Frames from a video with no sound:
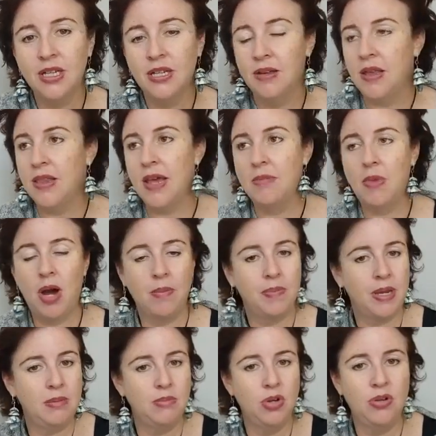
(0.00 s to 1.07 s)
and they might
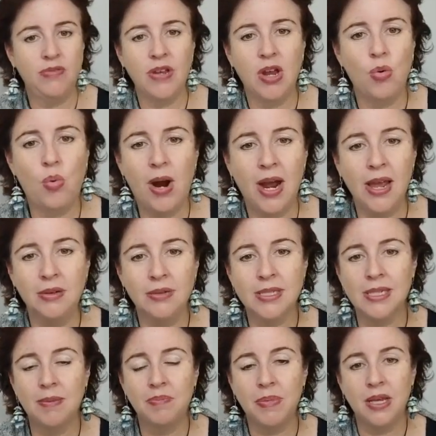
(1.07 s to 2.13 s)
be moving away or
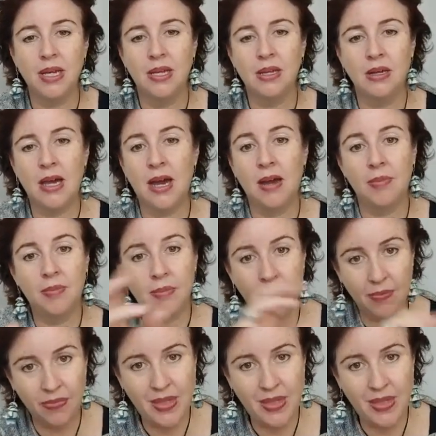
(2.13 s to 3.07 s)
something, um,